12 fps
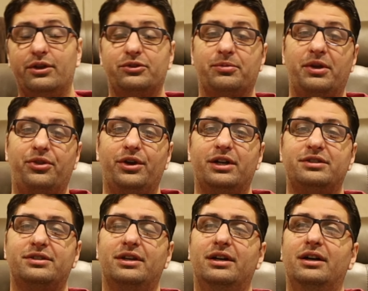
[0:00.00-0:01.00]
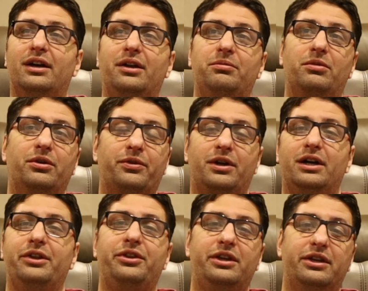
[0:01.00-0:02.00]
Those are my thoughts. Uh, overall,
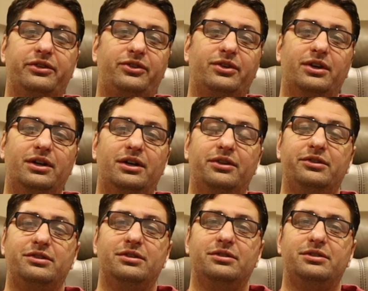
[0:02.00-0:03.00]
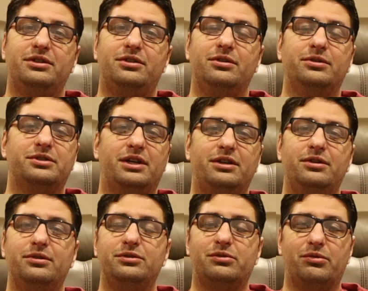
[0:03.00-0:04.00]
I think it's uh, the Zdo's I
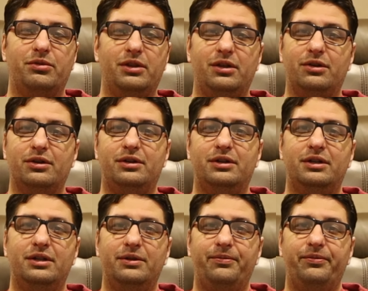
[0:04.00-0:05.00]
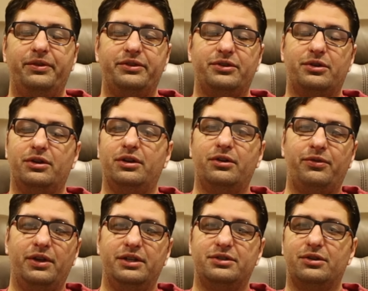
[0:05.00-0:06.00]
is really good. It's a good
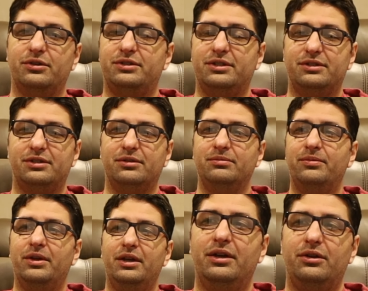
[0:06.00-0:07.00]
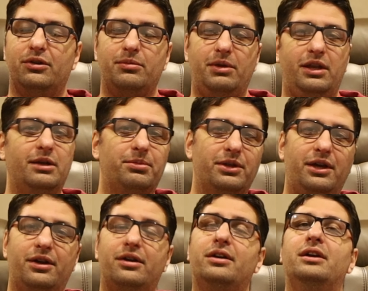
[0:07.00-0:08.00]
interface. It's a good system. Good media
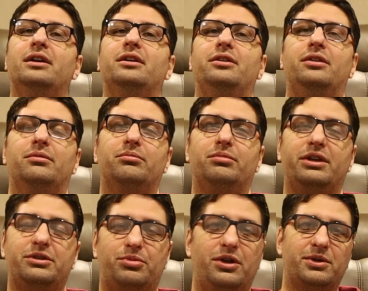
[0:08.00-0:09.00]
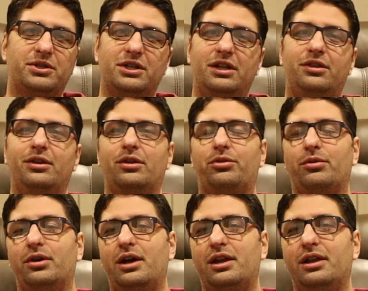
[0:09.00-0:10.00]
player. Plays much anything you
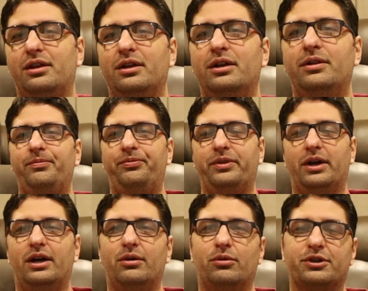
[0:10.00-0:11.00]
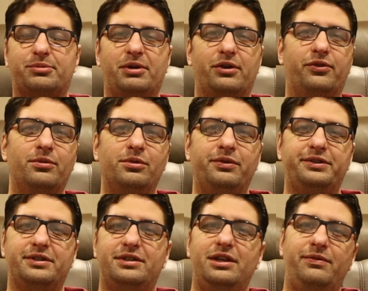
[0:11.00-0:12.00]
throw at it. Uh, works better for
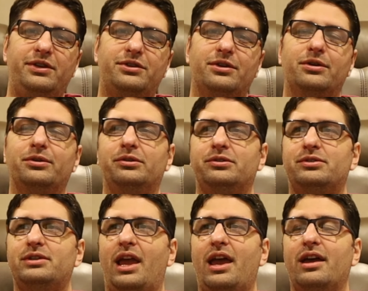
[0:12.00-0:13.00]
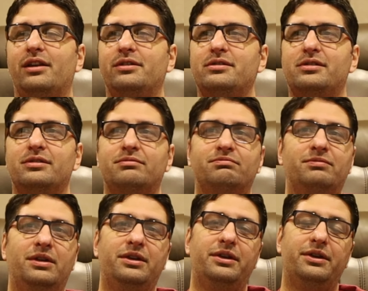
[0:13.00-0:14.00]
movies and TV shows, and
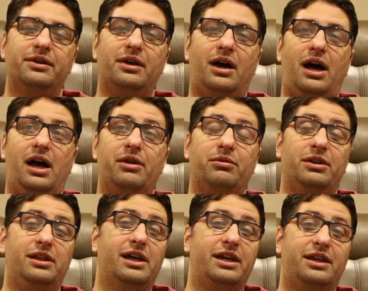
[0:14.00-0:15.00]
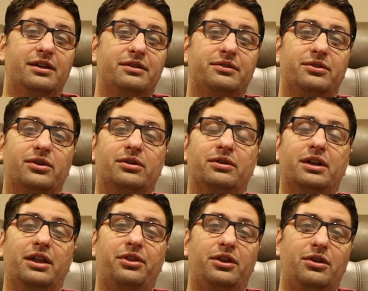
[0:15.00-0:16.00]
I really like it. So, and
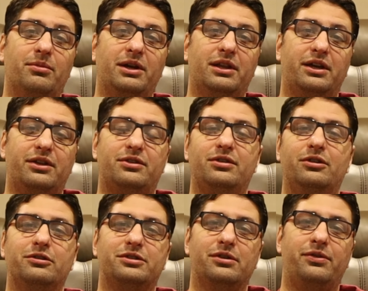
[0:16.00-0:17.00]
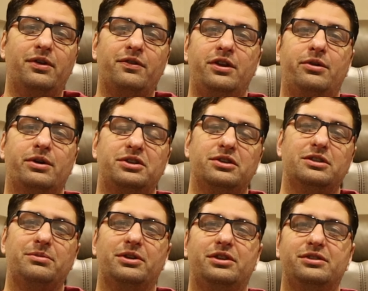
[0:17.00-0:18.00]
I think you might like it too. So if you have any questions
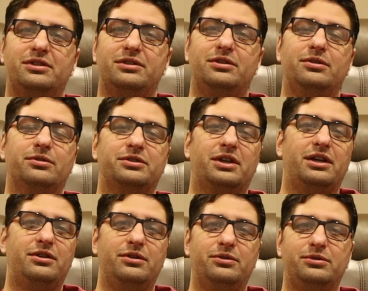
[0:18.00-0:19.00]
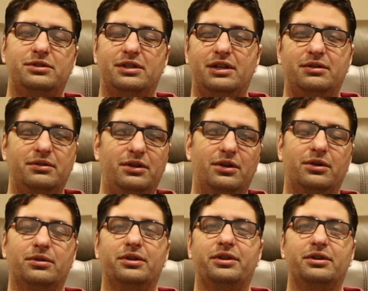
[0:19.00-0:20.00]
about the Zidoo or Zidoos that, you
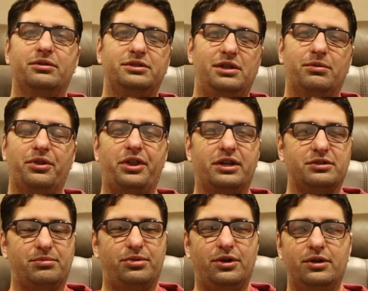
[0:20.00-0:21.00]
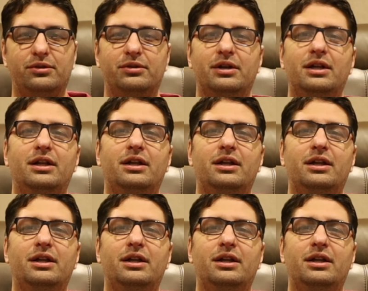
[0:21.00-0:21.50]
know, the Z1000 Pro,